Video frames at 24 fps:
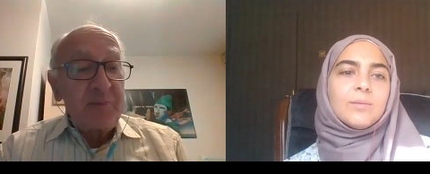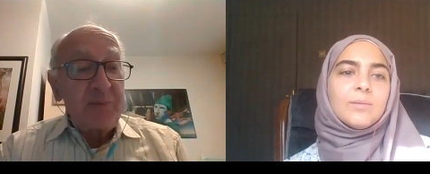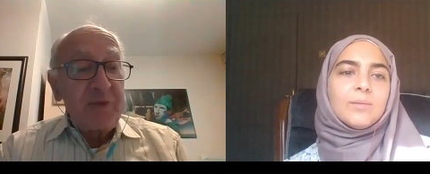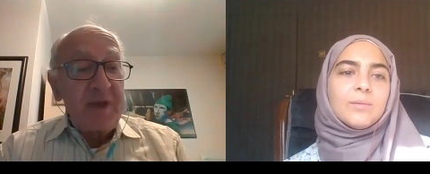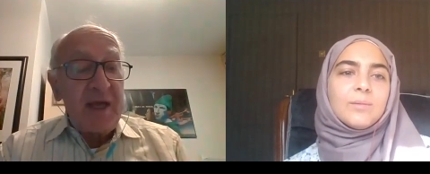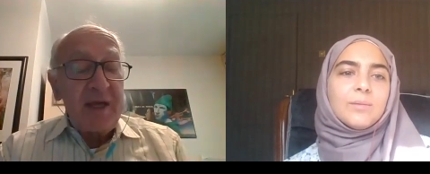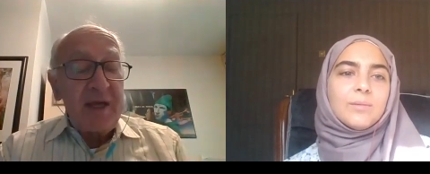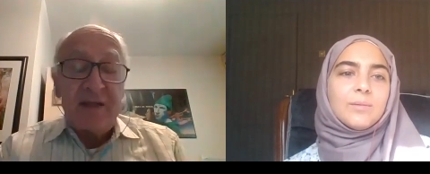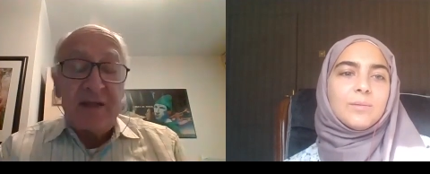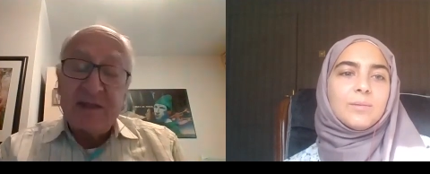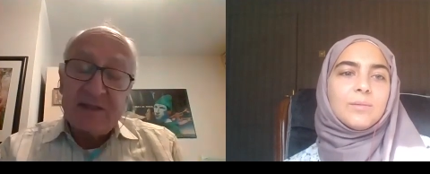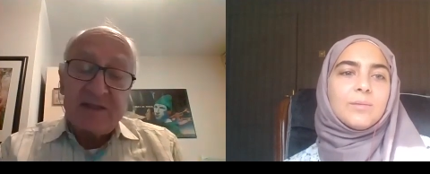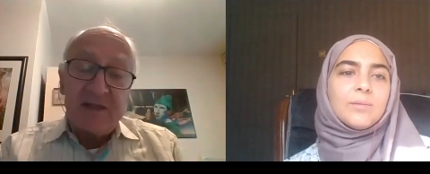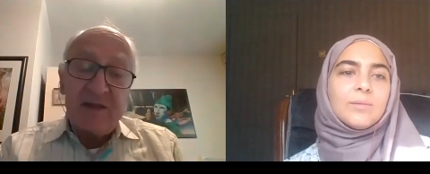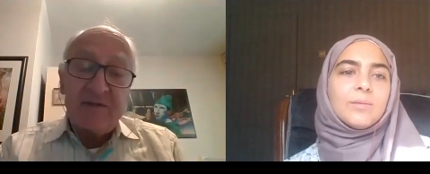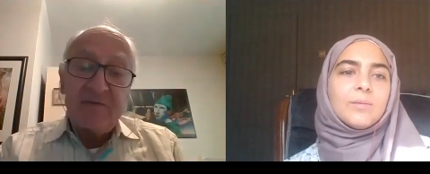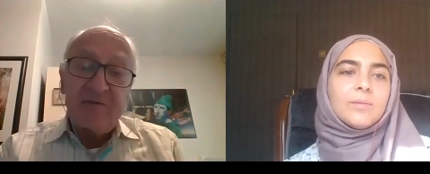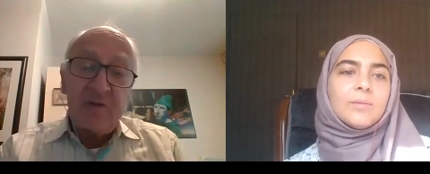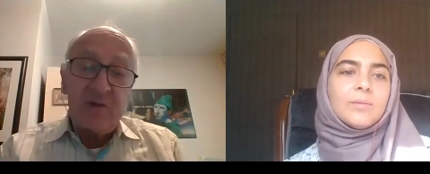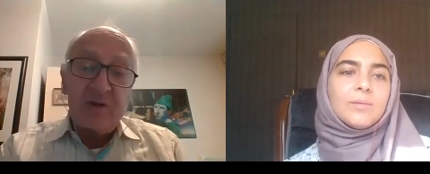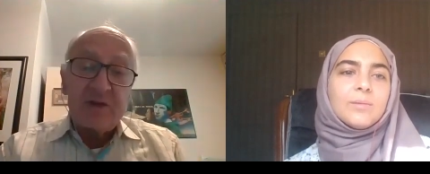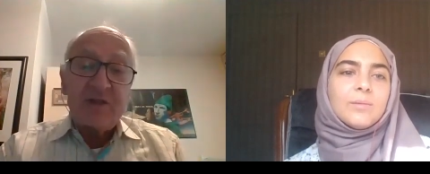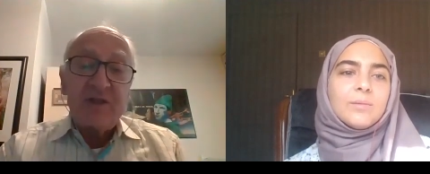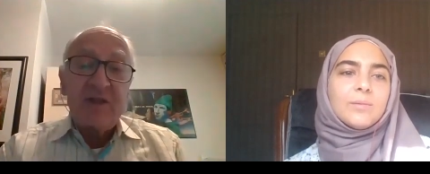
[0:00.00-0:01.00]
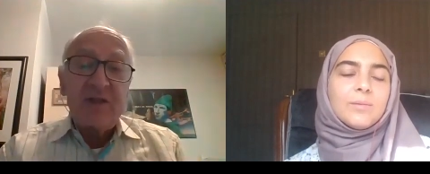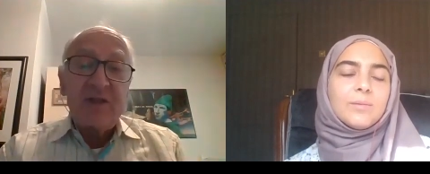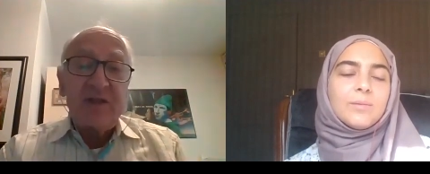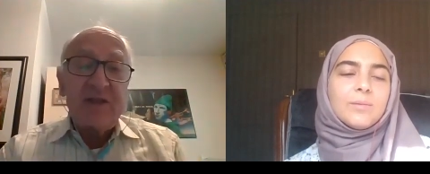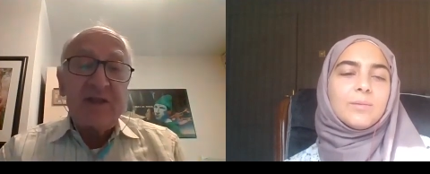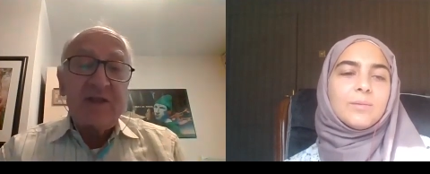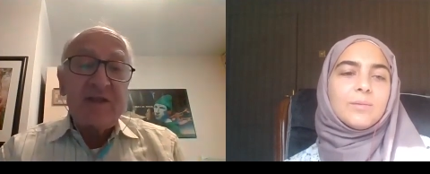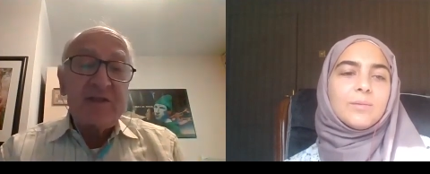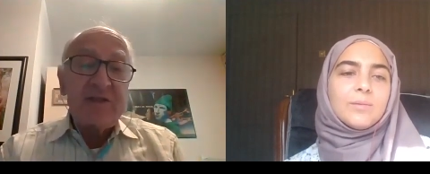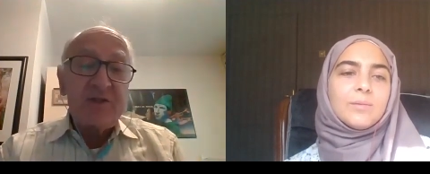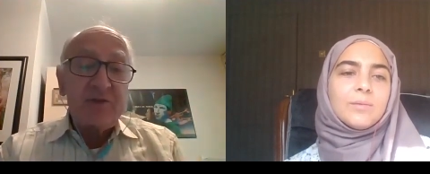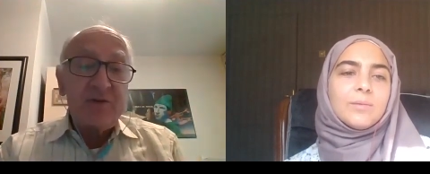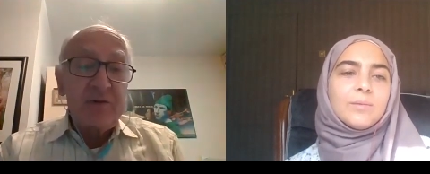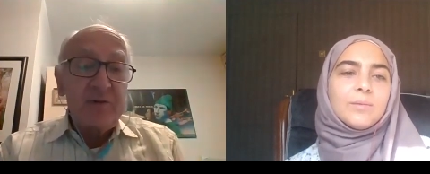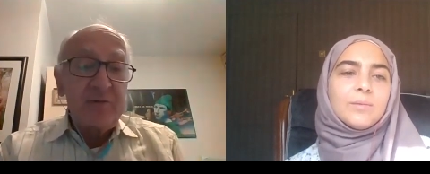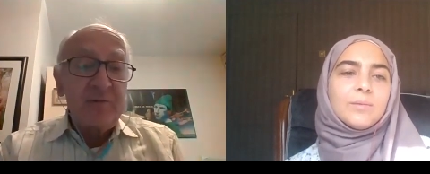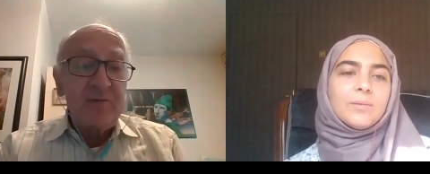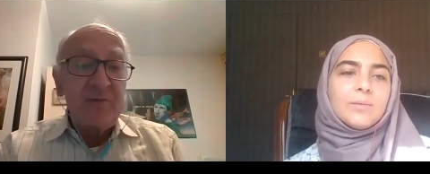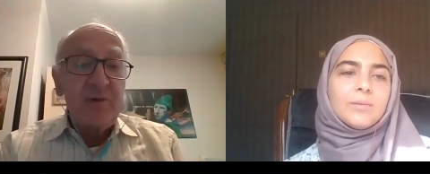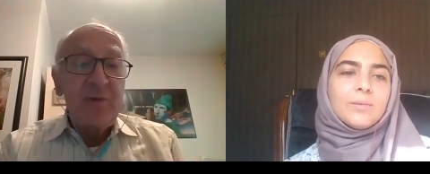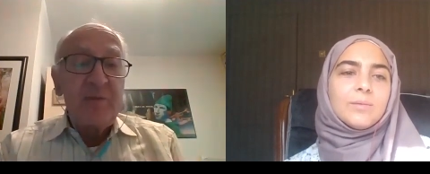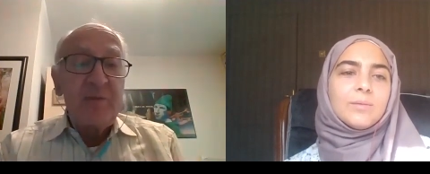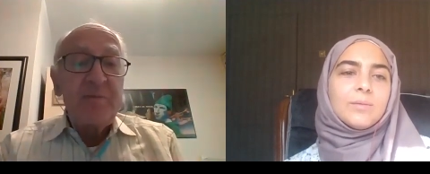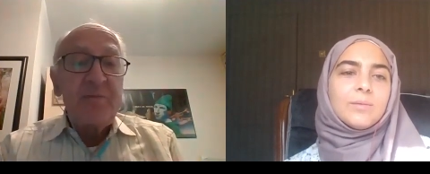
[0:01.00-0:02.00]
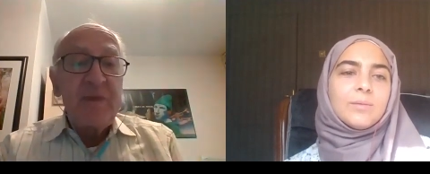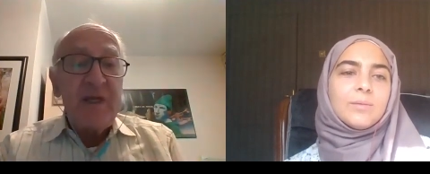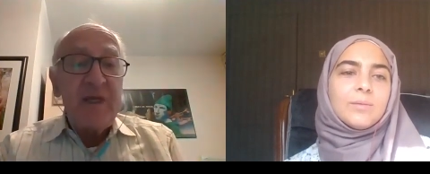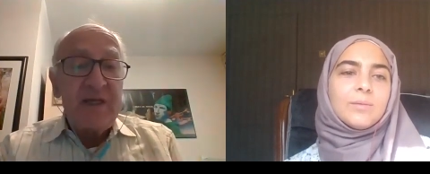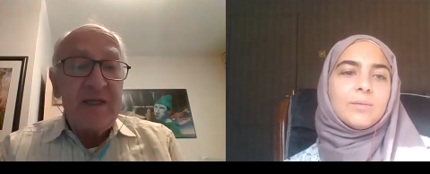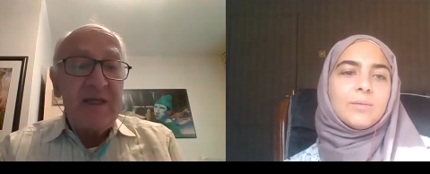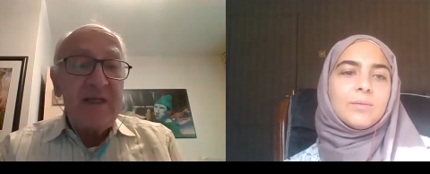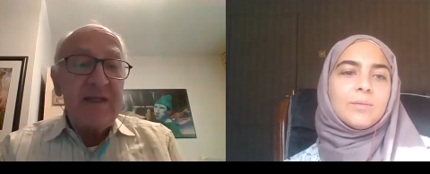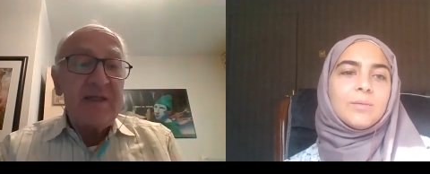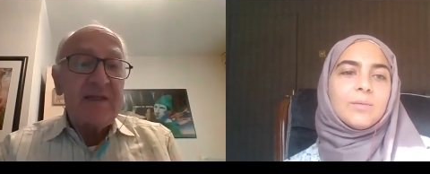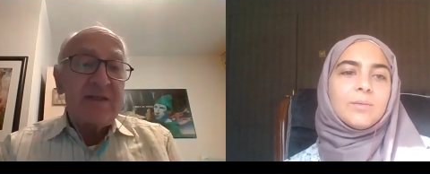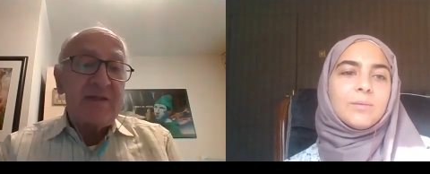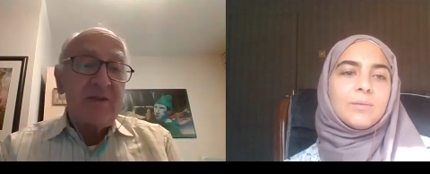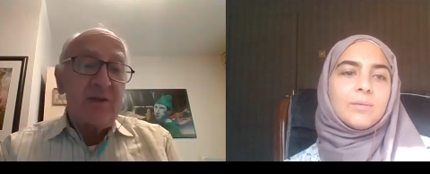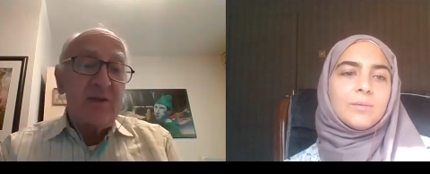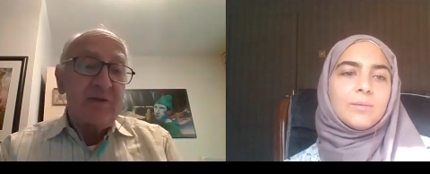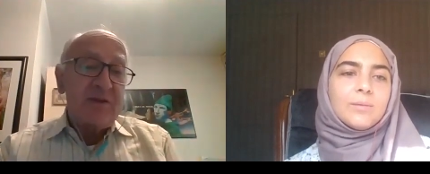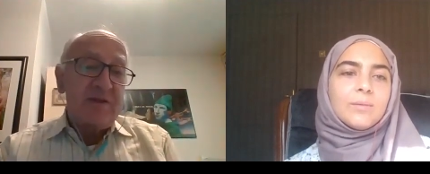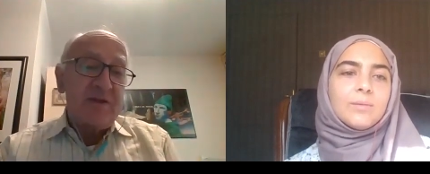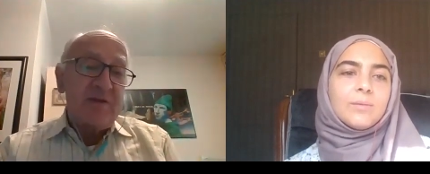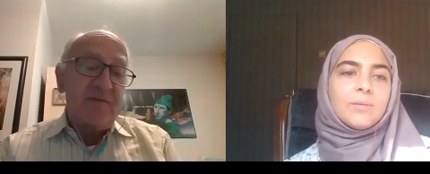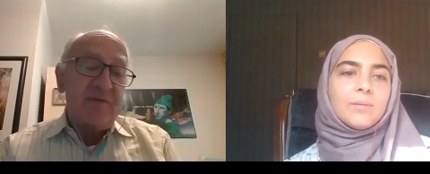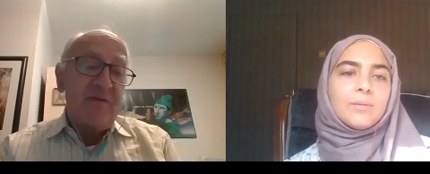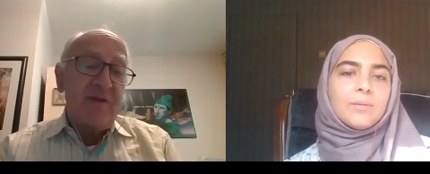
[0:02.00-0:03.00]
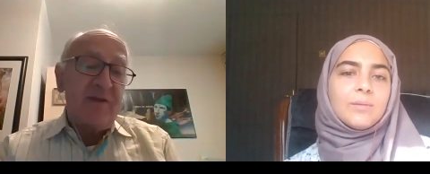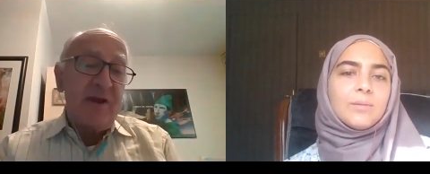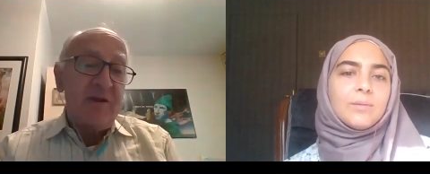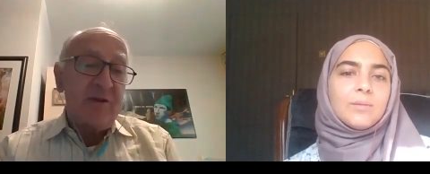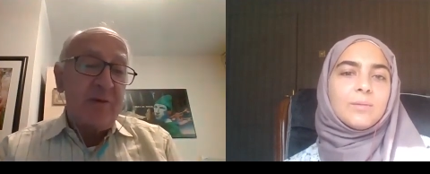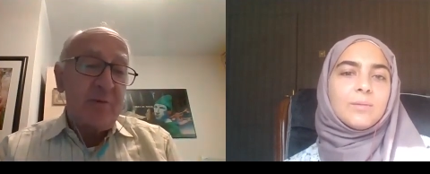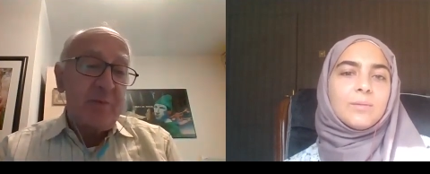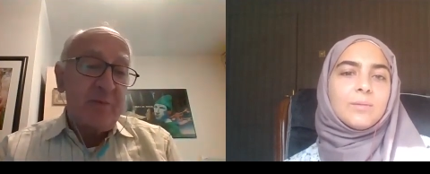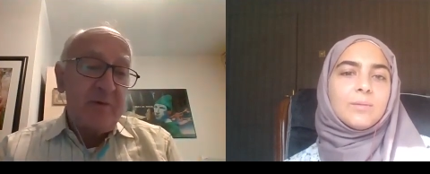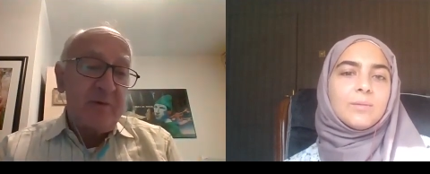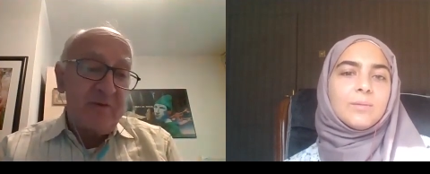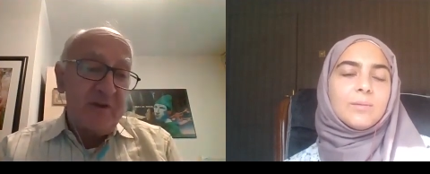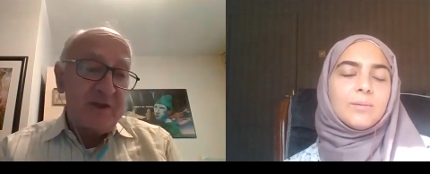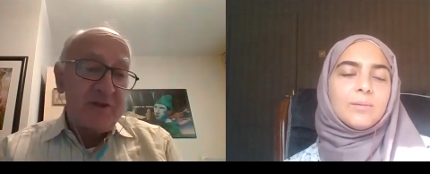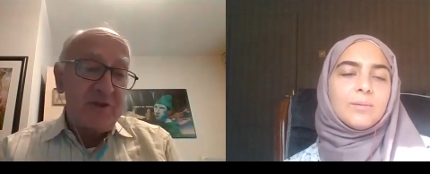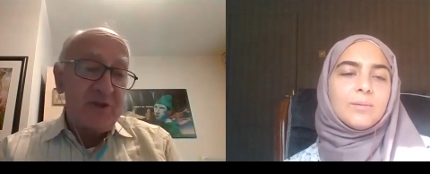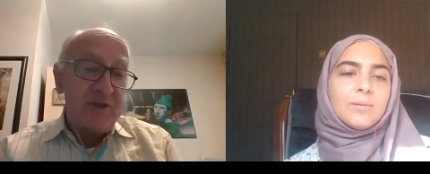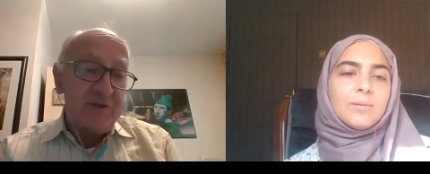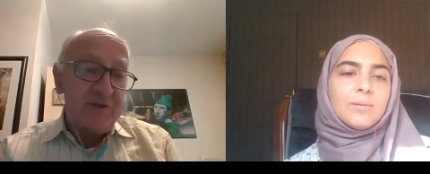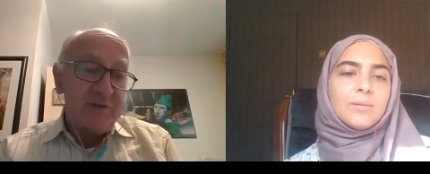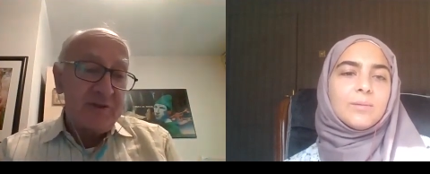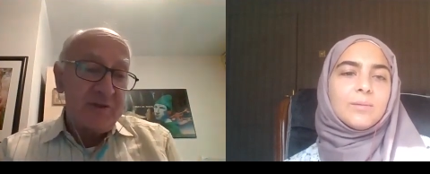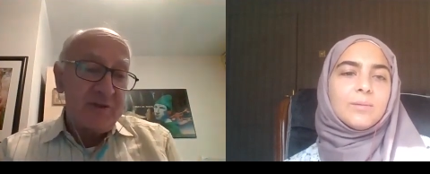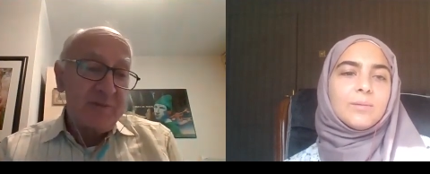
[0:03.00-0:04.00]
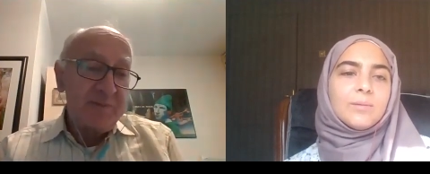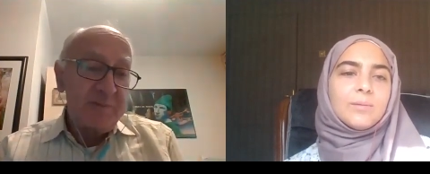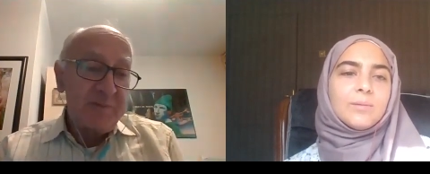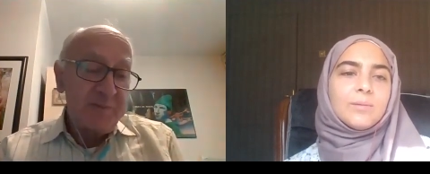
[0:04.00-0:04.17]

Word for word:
Speaker 1: And this, unfortunately, is true for many sorts of health professionals.